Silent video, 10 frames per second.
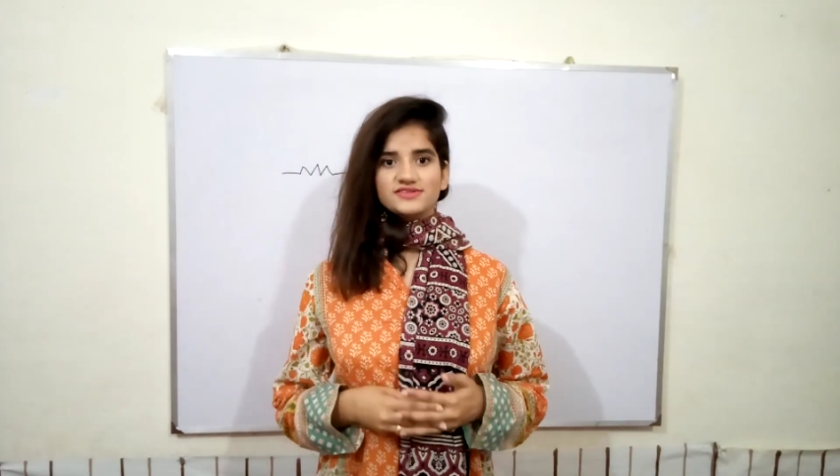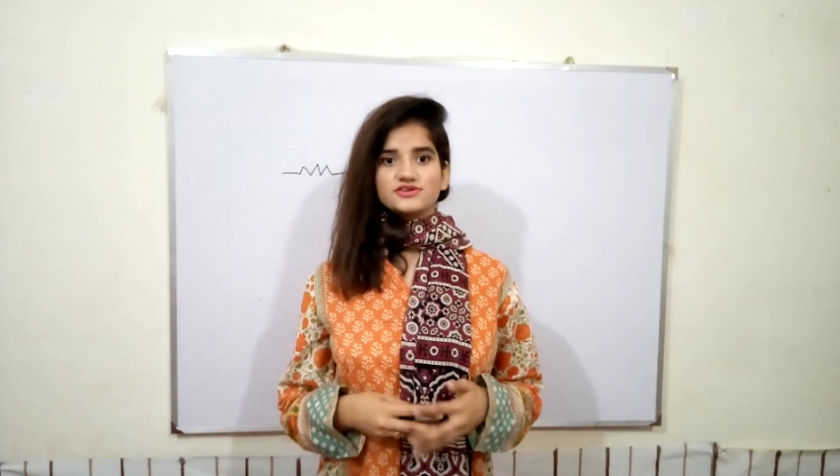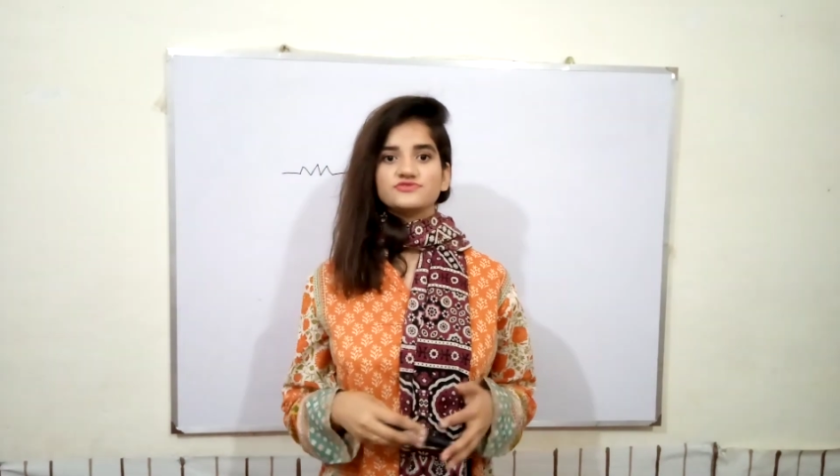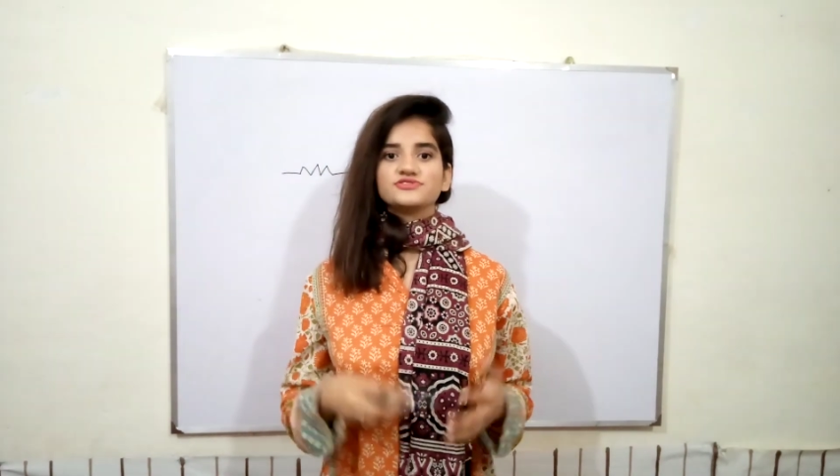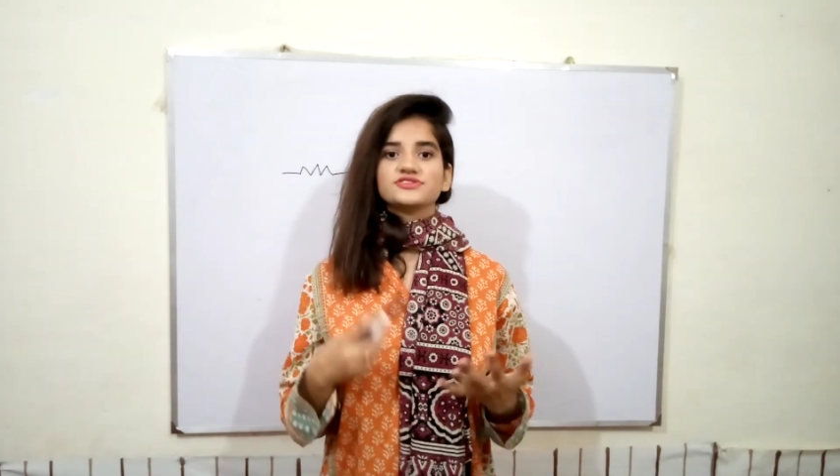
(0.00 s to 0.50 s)

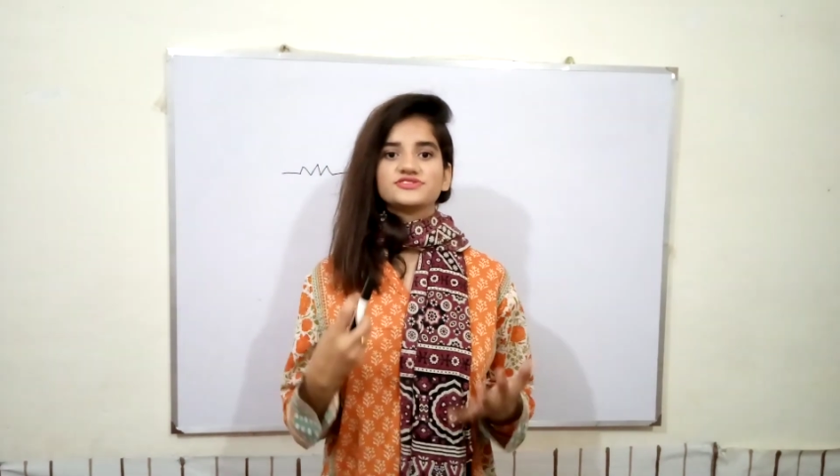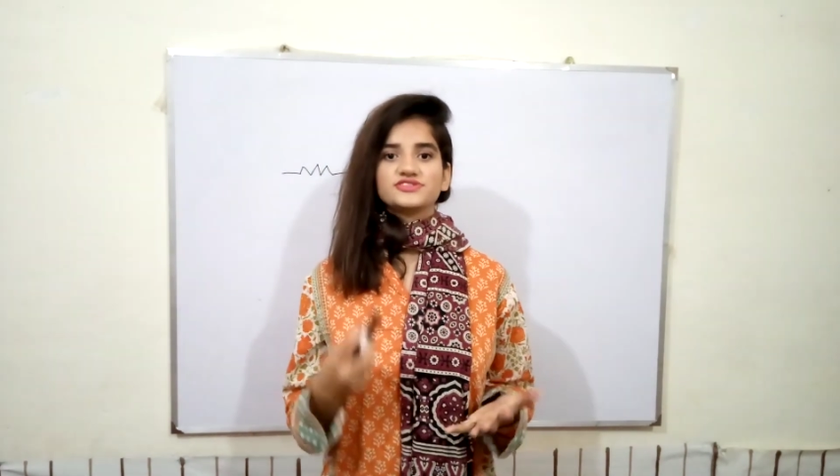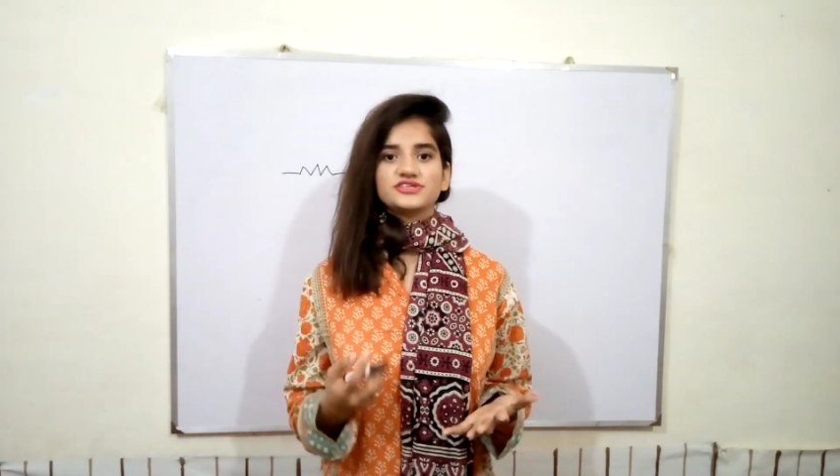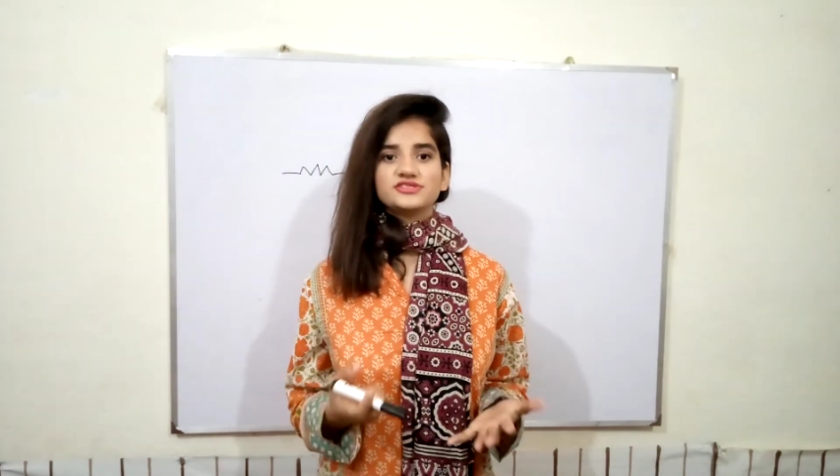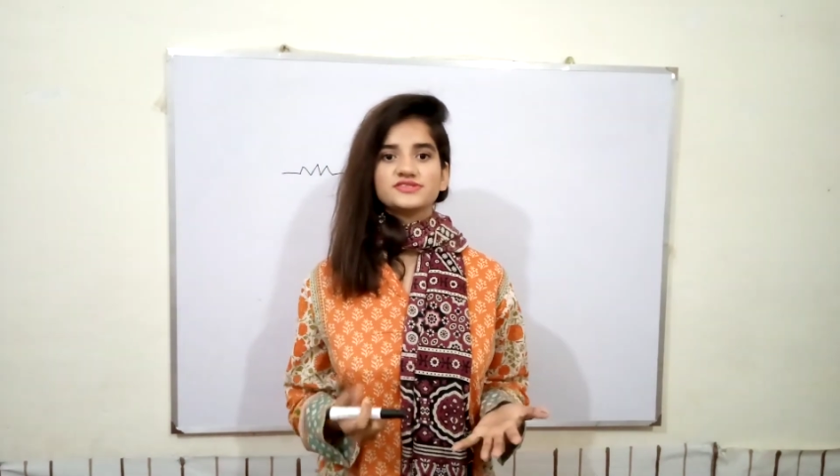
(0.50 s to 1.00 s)

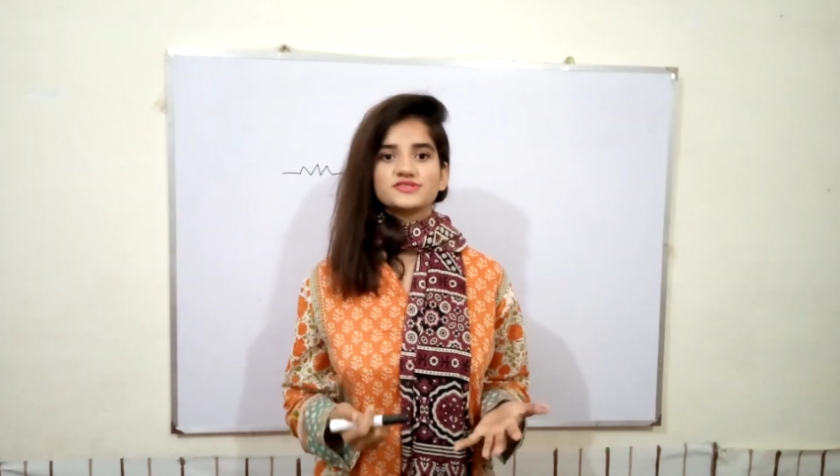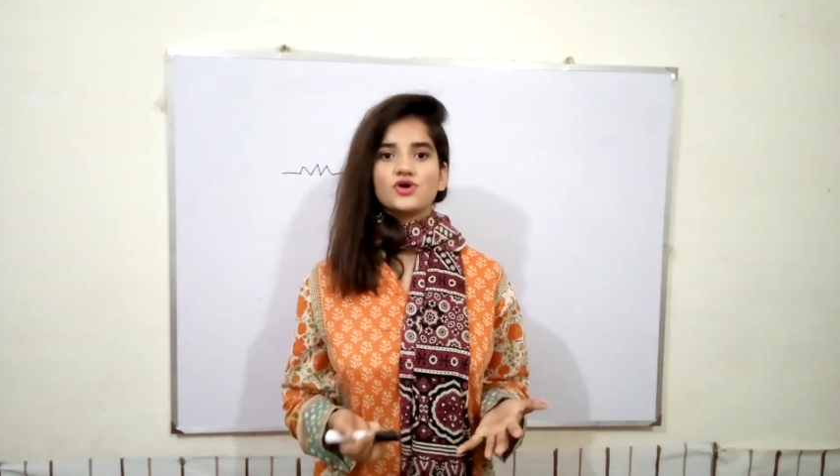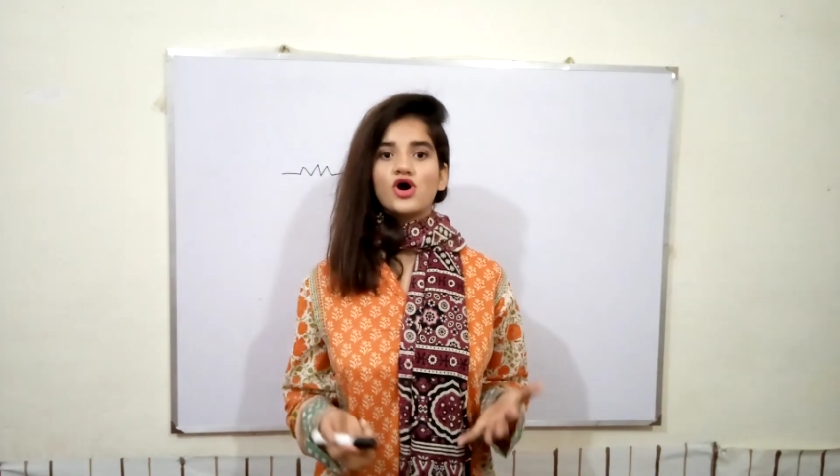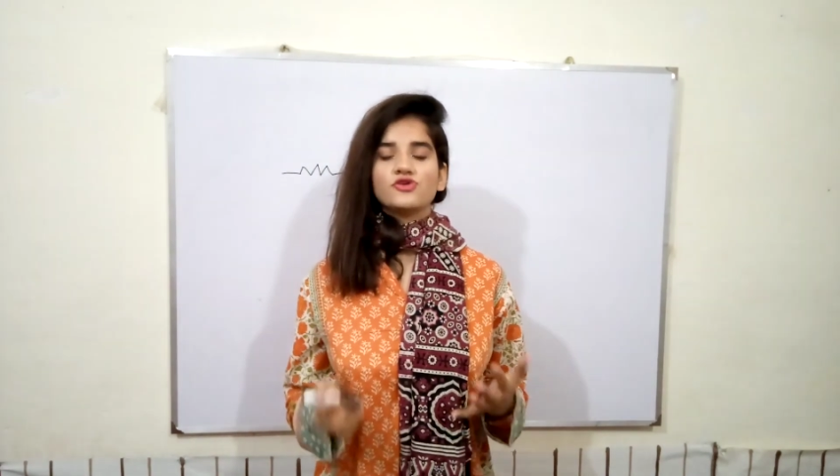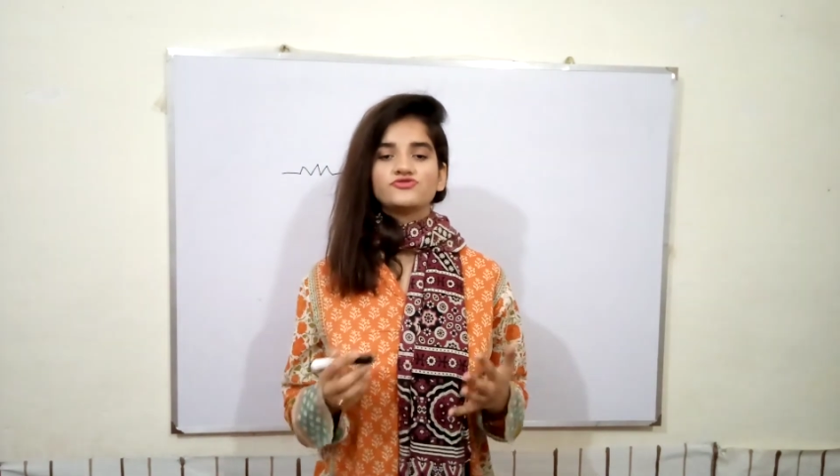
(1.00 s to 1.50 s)
resistance
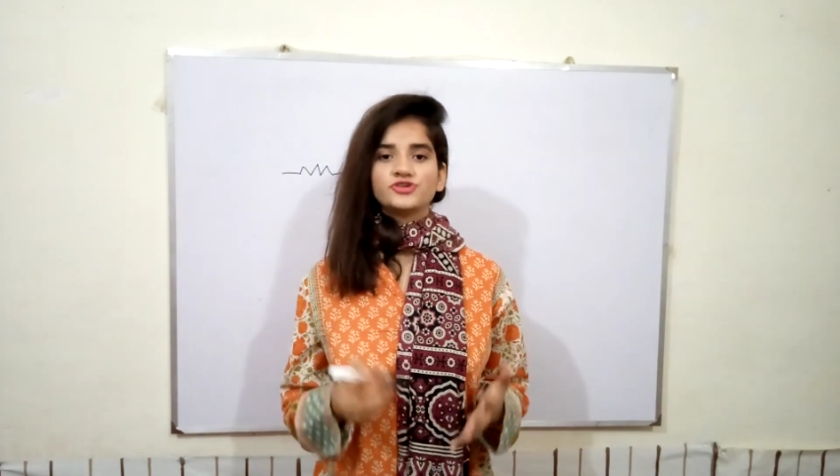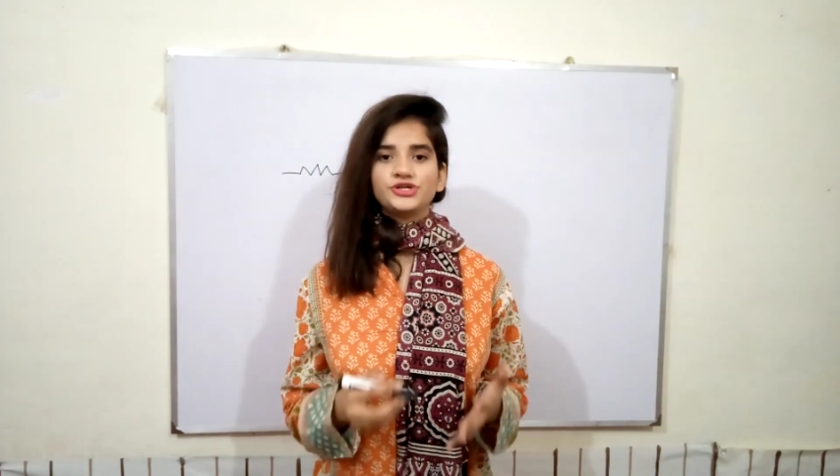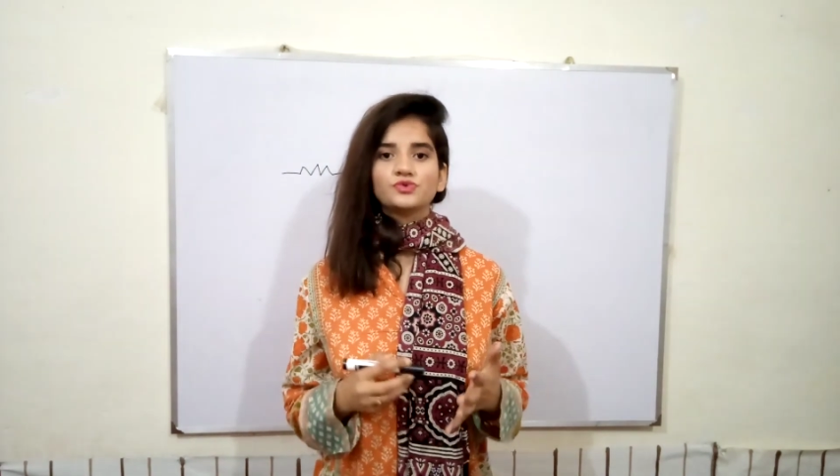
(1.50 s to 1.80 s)
offered to